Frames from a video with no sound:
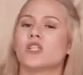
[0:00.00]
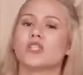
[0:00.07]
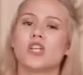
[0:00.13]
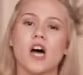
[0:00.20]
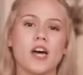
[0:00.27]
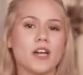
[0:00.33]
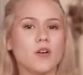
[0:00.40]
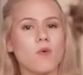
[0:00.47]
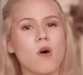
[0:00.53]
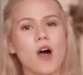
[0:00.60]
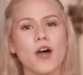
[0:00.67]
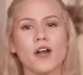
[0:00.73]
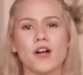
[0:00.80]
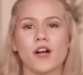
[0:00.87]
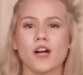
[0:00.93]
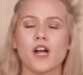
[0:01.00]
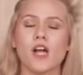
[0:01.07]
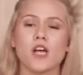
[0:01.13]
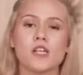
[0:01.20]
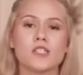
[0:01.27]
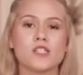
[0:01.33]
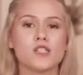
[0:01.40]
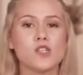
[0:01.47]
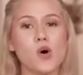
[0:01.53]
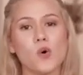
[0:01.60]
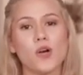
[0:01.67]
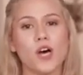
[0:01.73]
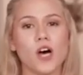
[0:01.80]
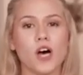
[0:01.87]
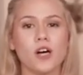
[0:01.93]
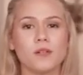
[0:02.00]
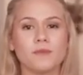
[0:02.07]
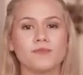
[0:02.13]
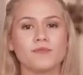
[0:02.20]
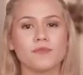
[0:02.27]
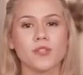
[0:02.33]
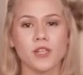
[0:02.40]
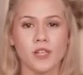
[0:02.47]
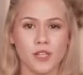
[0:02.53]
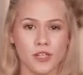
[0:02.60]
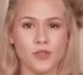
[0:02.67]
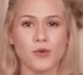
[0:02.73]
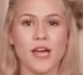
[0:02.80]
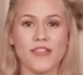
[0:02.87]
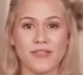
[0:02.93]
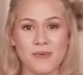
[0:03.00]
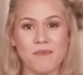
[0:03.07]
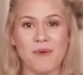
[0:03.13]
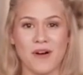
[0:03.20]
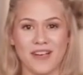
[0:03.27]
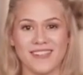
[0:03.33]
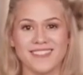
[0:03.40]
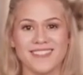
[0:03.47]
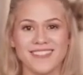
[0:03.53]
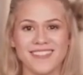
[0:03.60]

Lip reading: tonic water, soda. You get the point.